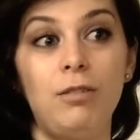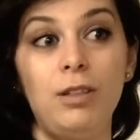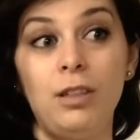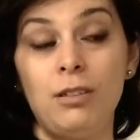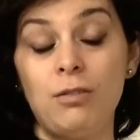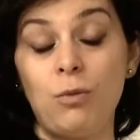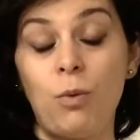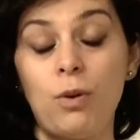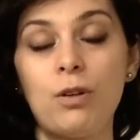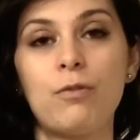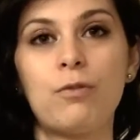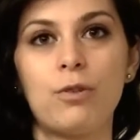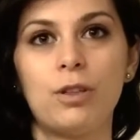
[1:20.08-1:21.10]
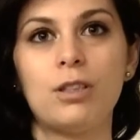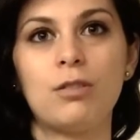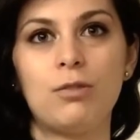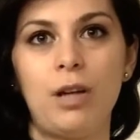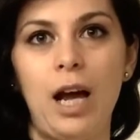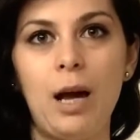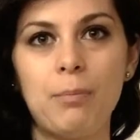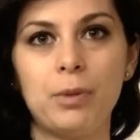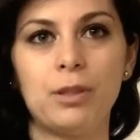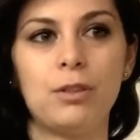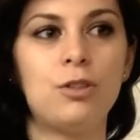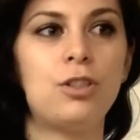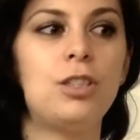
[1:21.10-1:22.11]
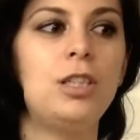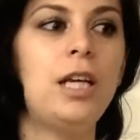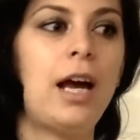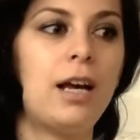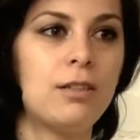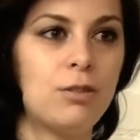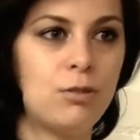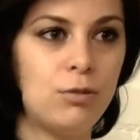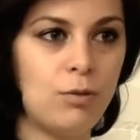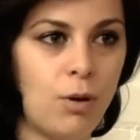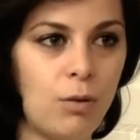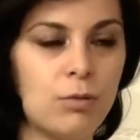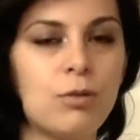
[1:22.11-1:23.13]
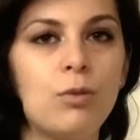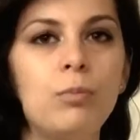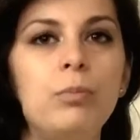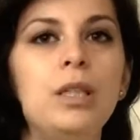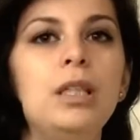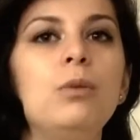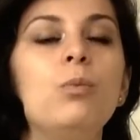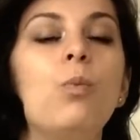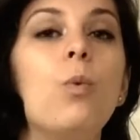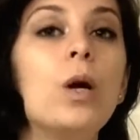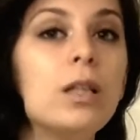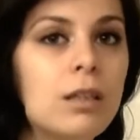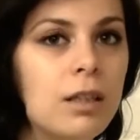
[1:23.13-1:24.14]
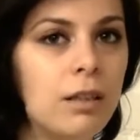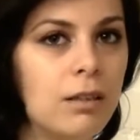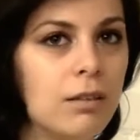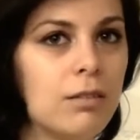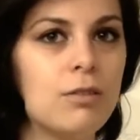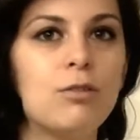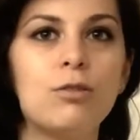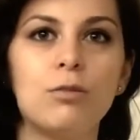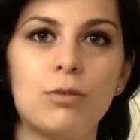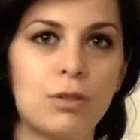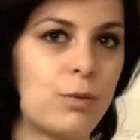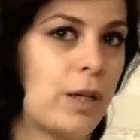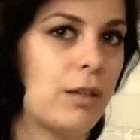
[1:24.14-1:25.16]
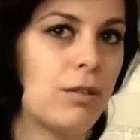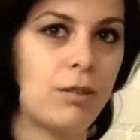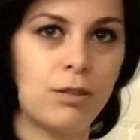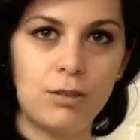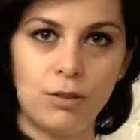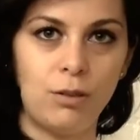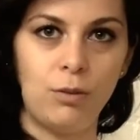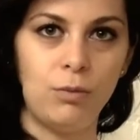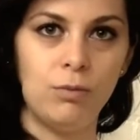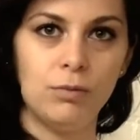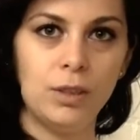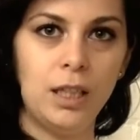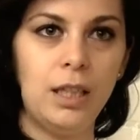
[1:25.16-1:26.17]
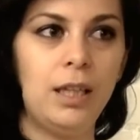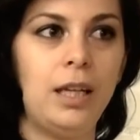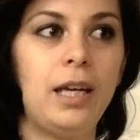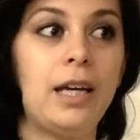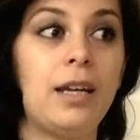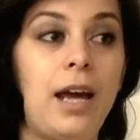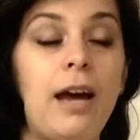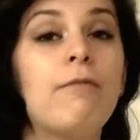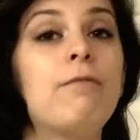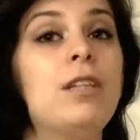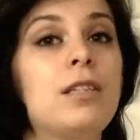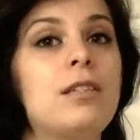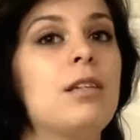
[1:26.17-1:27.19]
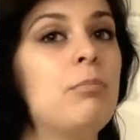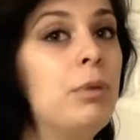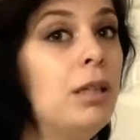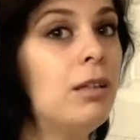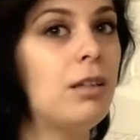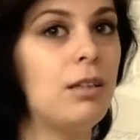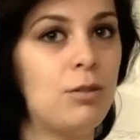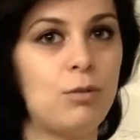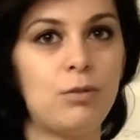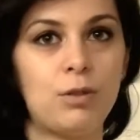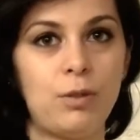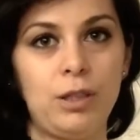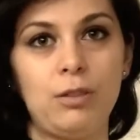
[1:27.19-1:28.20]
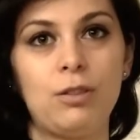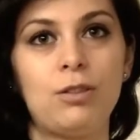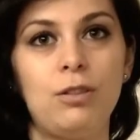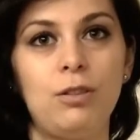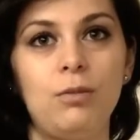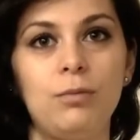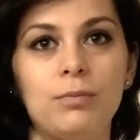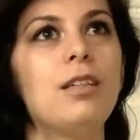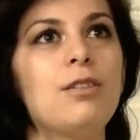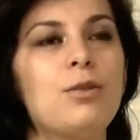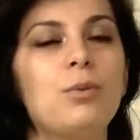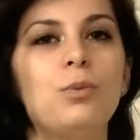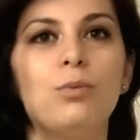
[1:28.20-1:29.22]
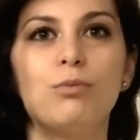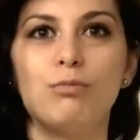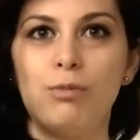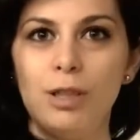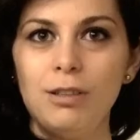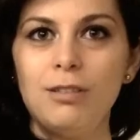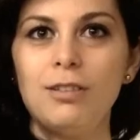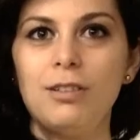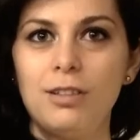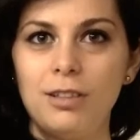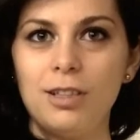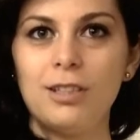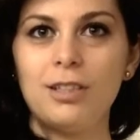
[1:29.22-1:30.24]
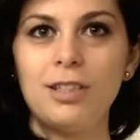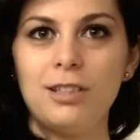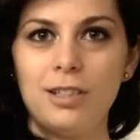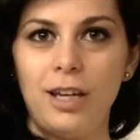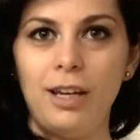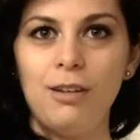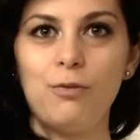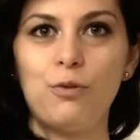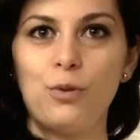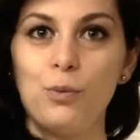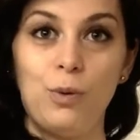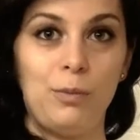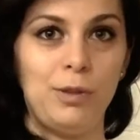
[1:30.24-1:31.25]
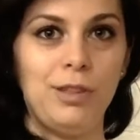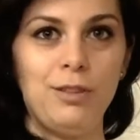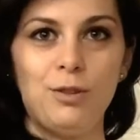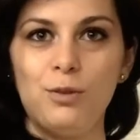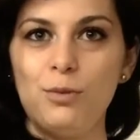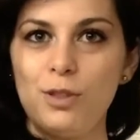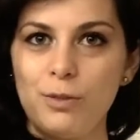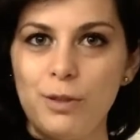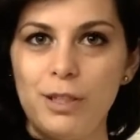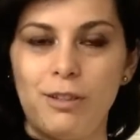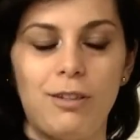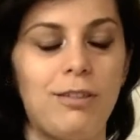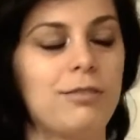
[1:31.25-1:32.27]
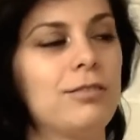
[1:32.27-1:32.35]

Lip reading: in order for this to happen, she has to also be willing to surrender to you and have this ability to surrender to you. So what does it take for a woman to surrender?